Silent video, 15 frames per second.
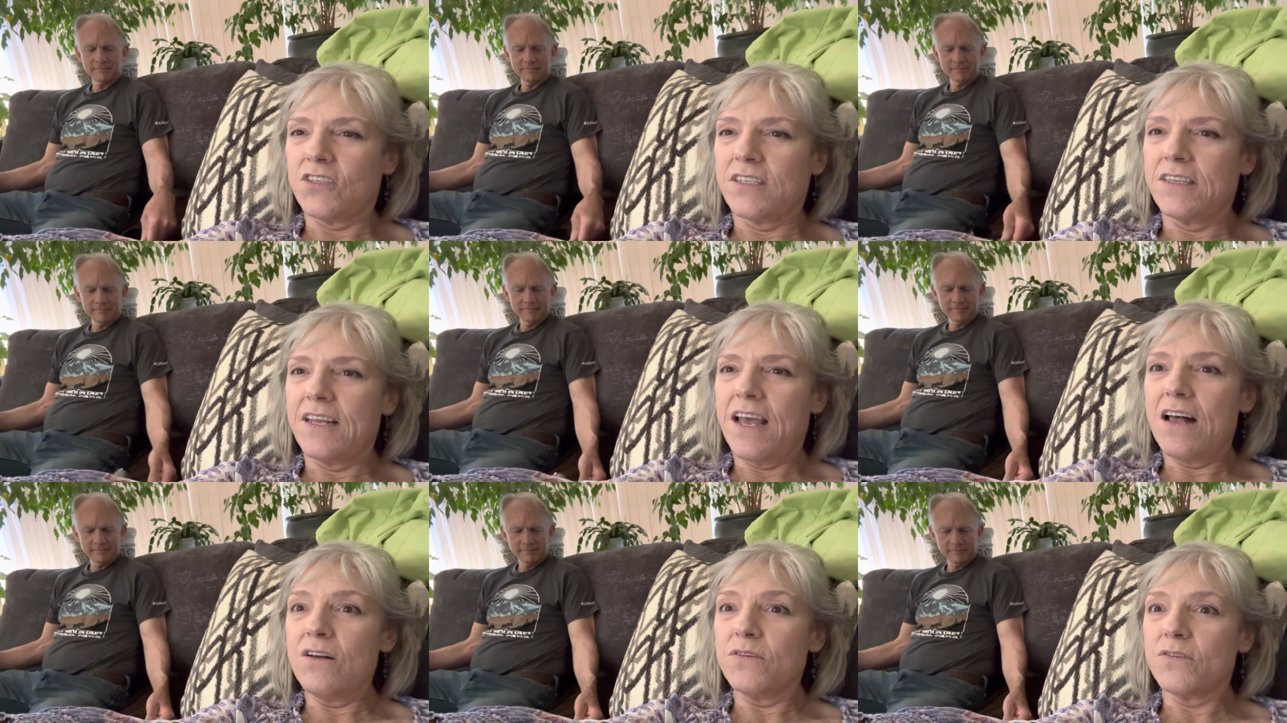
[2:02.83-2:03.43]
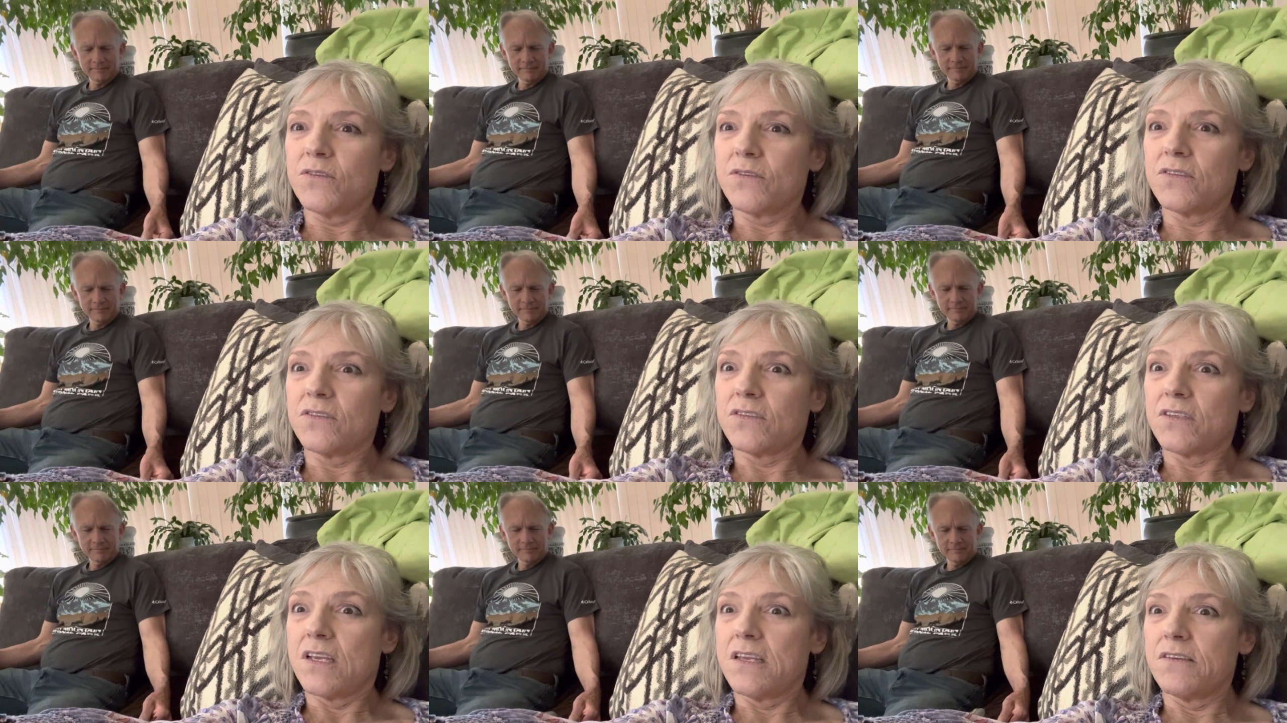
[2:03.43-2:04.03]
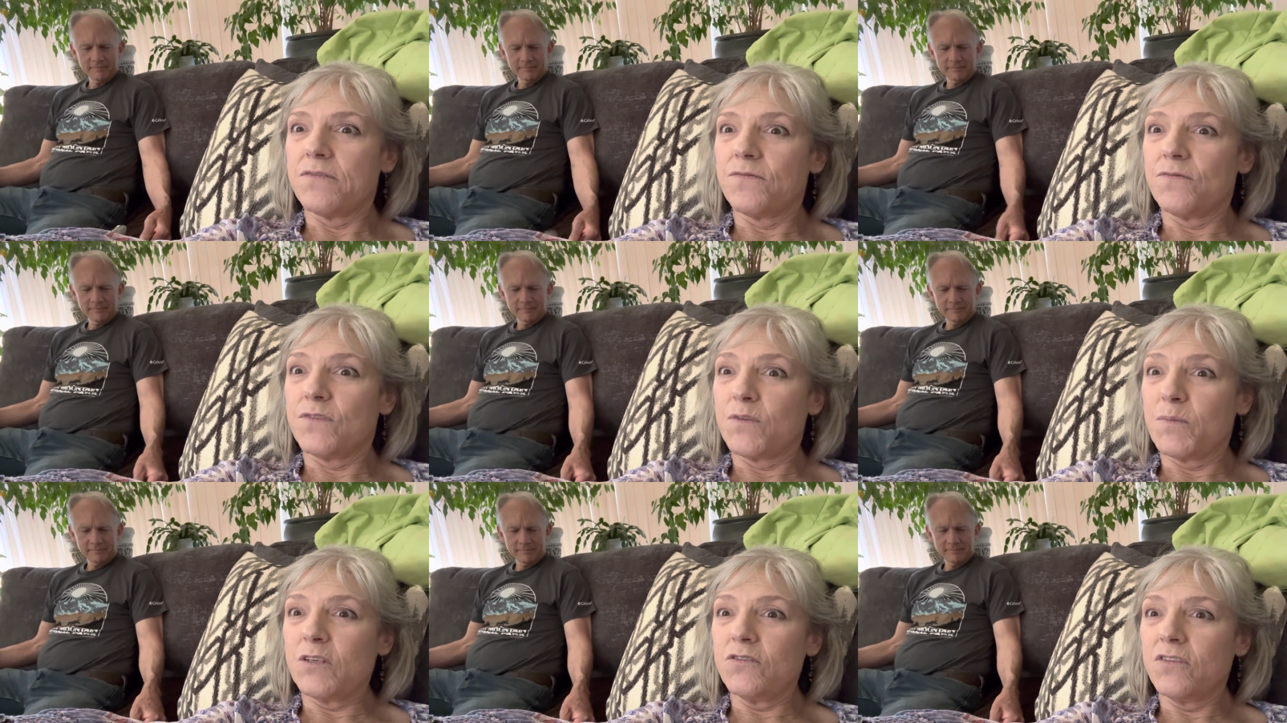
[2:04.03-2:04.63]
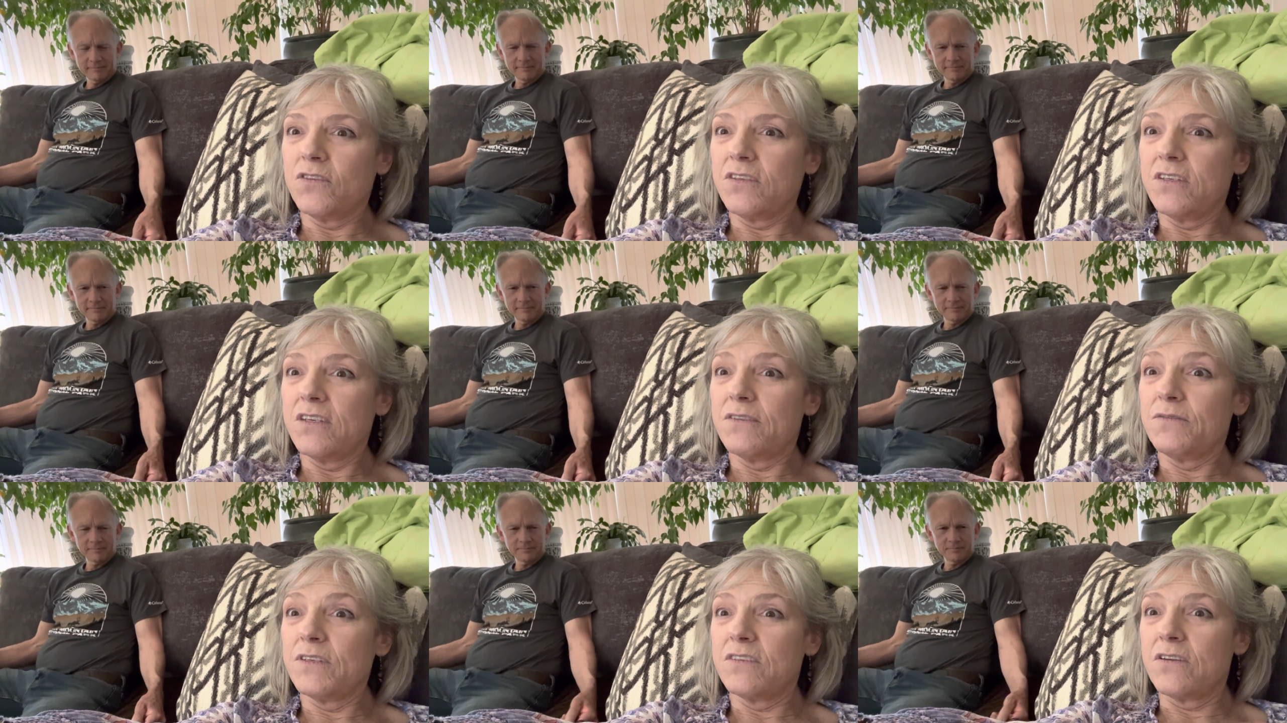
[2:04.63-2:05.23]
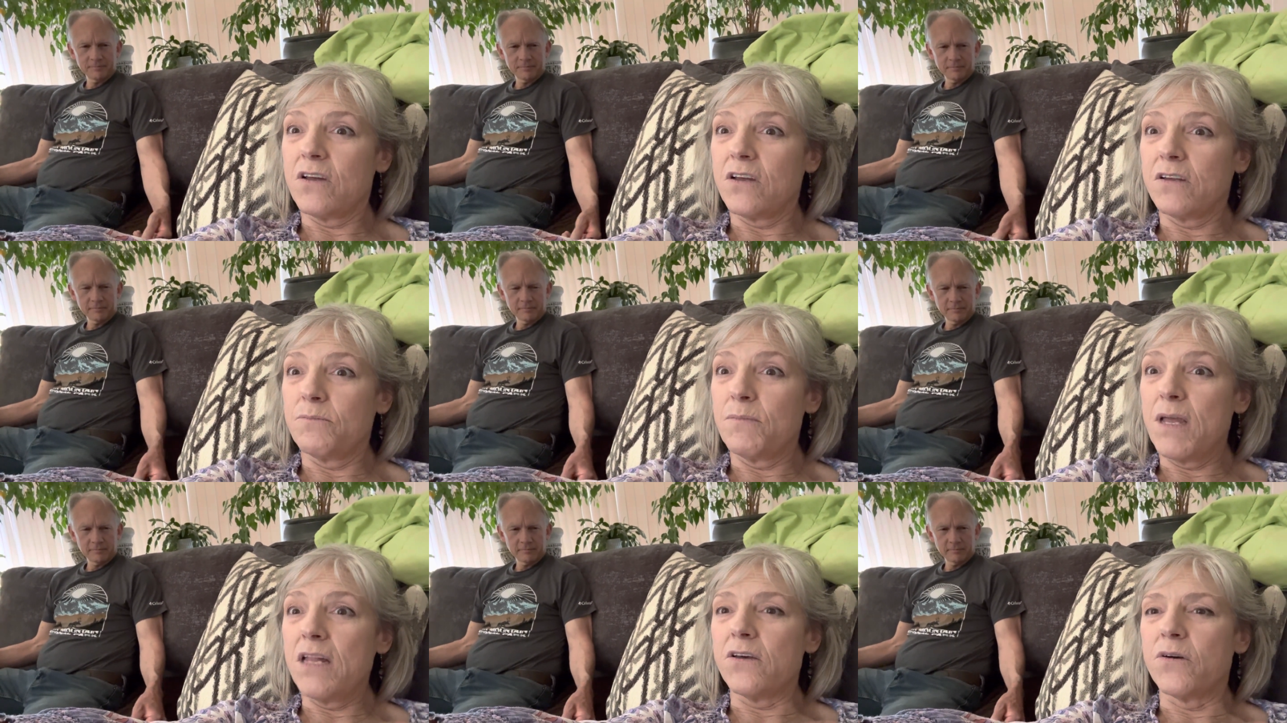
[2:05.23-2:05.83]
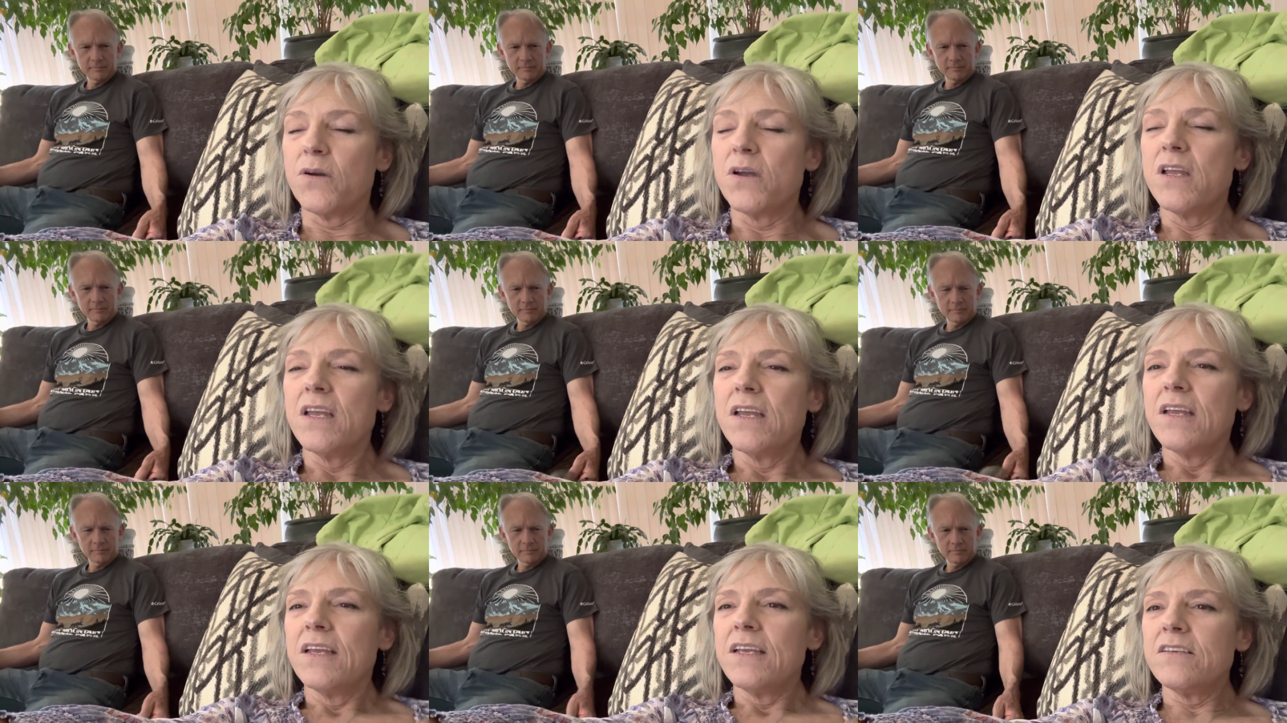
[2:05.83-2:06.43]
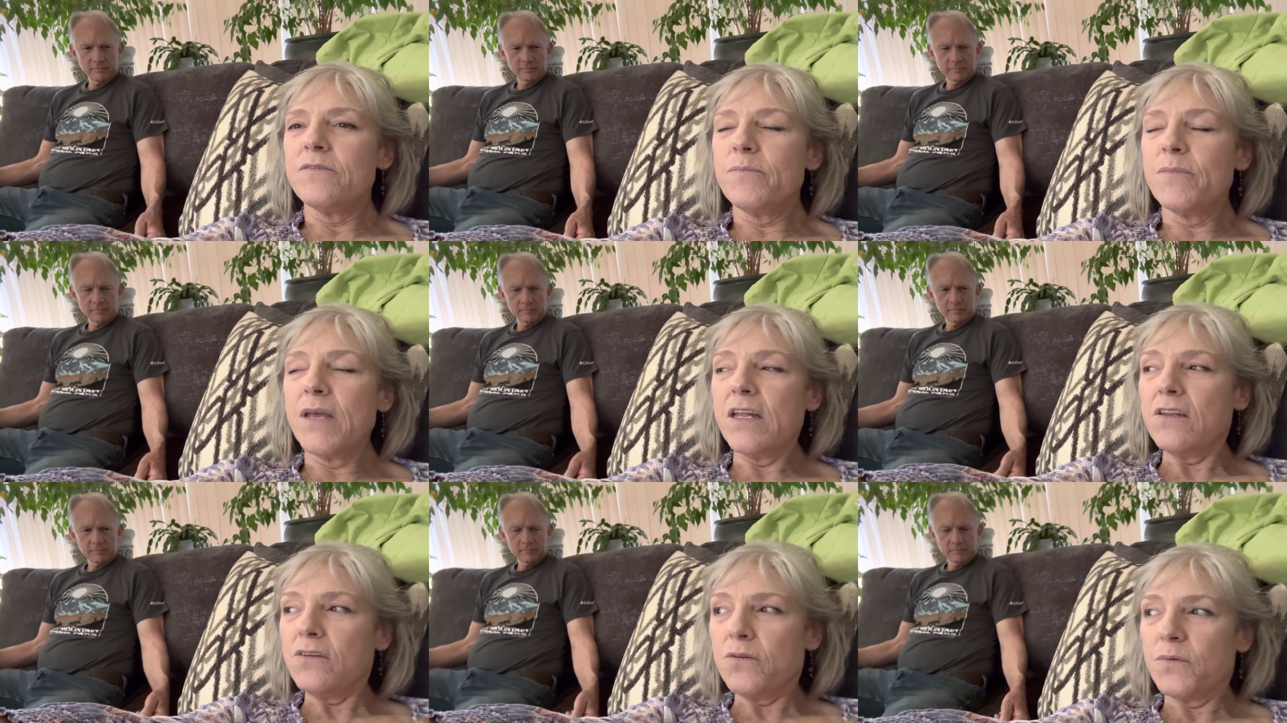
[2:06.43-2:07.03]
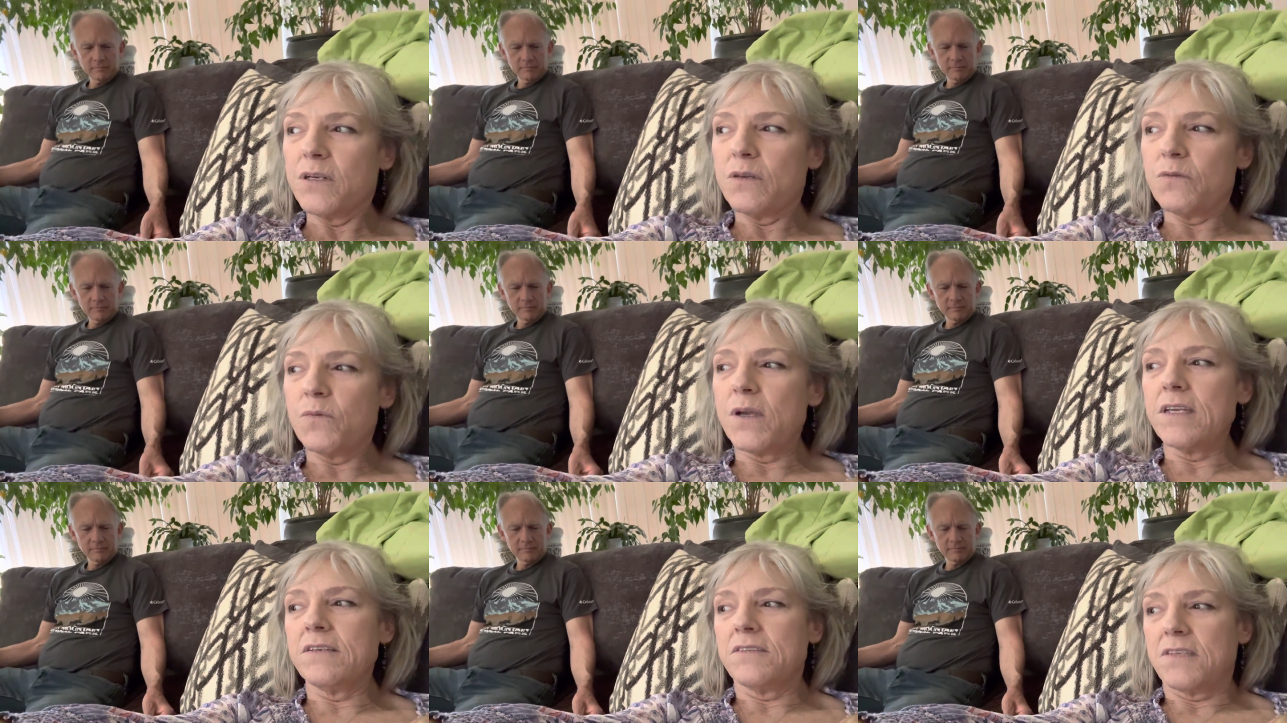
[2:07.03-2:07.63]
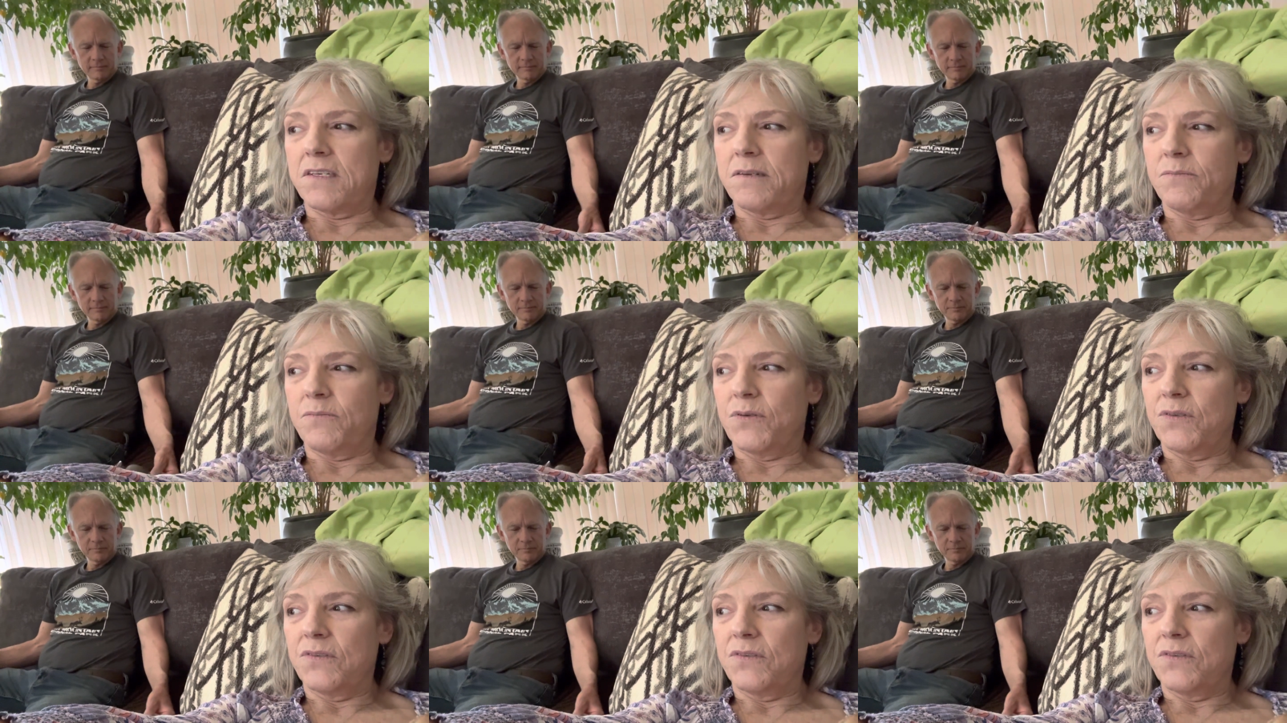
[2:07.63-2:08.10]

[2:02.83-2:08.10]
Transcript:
Speaker 1: in the house, especially if he's not mellow. He's mellow when he wakes up.